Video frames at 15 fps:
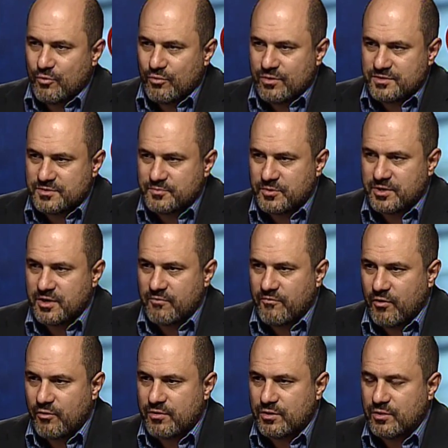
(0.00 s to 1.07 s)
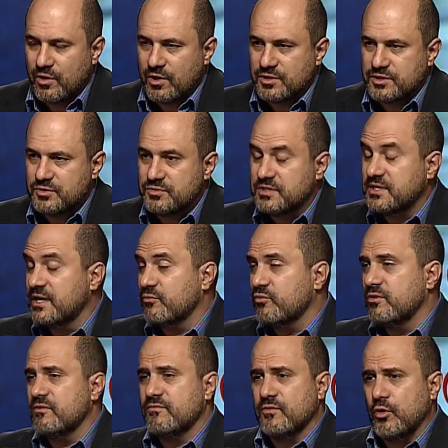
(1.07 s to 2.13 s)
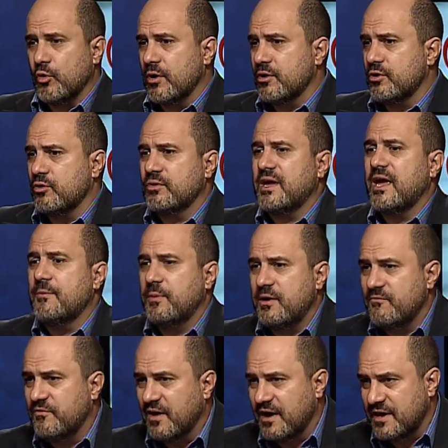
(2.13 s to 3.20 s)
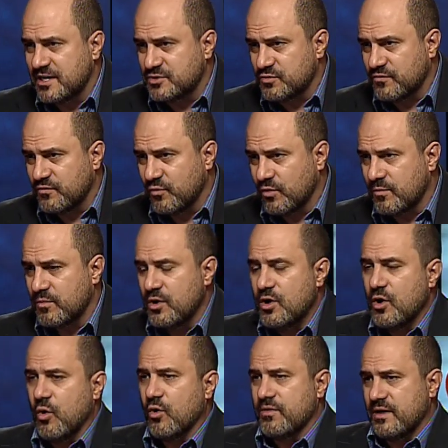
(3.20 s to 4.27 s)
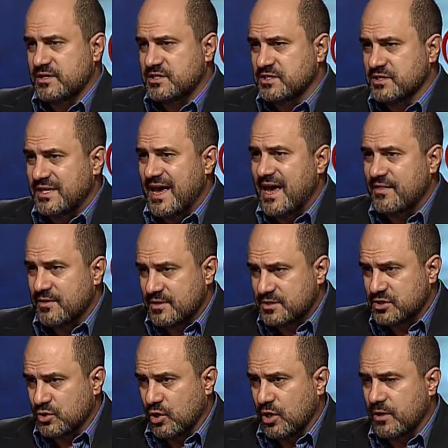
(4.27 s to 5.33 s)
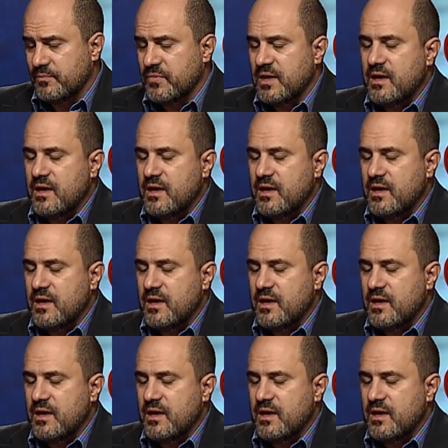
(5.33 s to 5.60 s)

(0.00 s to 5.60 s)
was putting forward a lawsuit to get rid of, oh, I don't know, campaign finance reform or that silly ethics law,